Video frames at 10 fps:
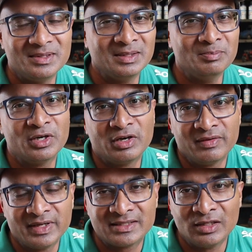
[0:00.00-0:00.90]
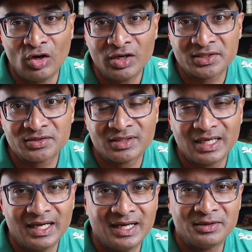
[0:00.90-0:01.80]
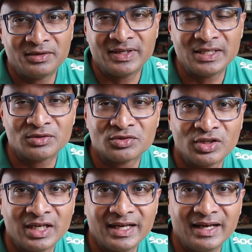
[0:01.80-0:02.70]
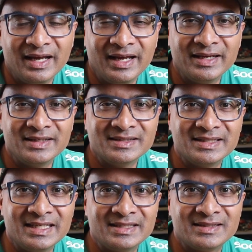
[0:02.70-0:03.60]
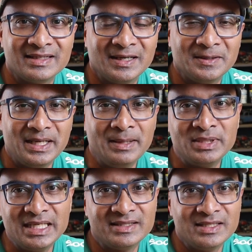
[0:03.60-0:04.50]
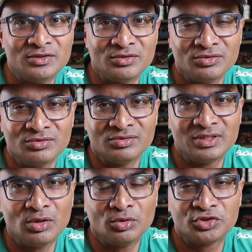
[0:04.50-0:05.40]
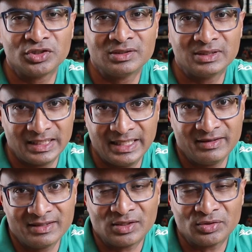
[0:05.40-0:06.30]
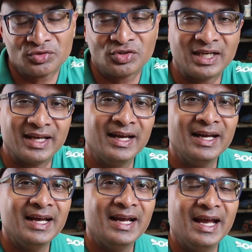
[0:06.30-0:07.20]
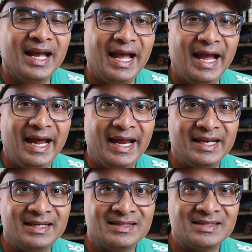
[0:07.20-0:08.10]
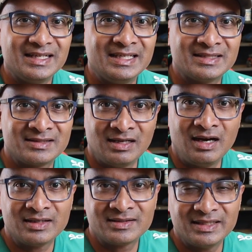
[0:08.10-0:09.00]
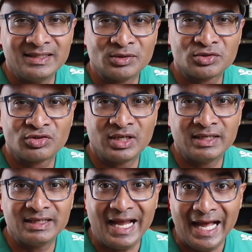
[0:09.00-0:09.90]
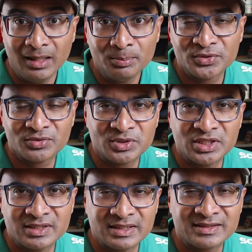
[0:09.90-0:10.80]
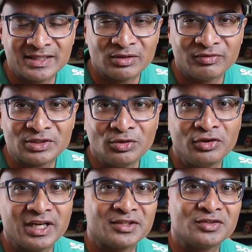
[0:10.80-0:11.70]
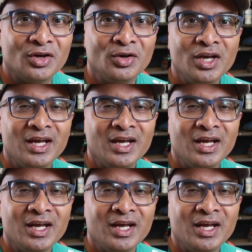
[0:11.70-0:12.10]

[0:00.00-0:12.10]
The Murray River is the longest river in Australia, and it empties into the ocean here in South Australia, and it starts in the Australian Alps, which is in the state of Victoria. So